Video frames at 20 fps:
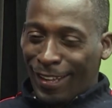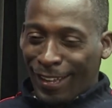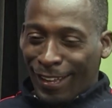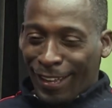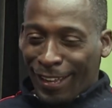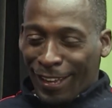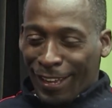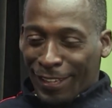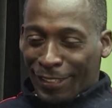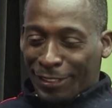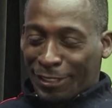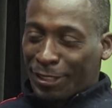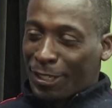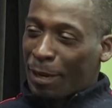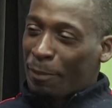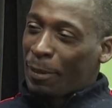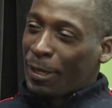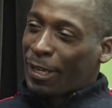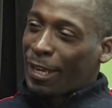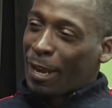And so they
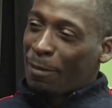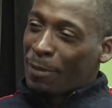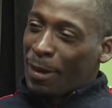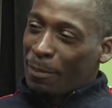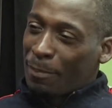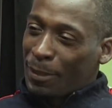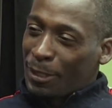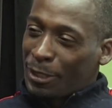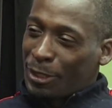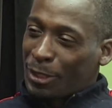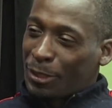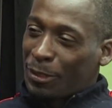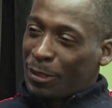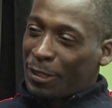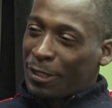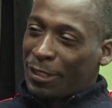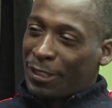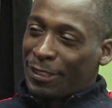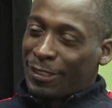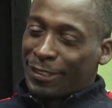became my
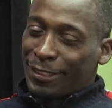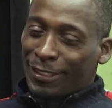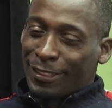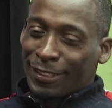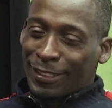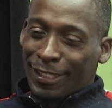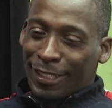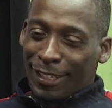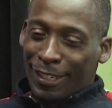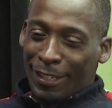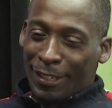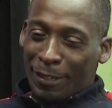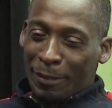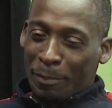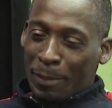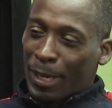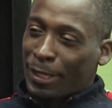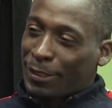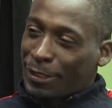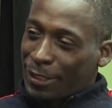mentors,
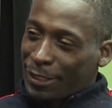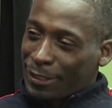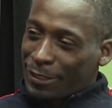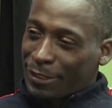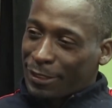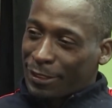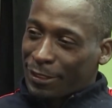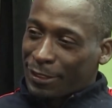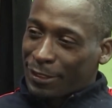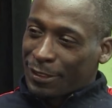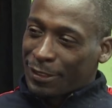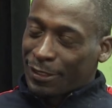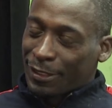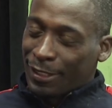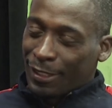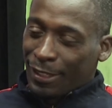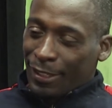my teachers,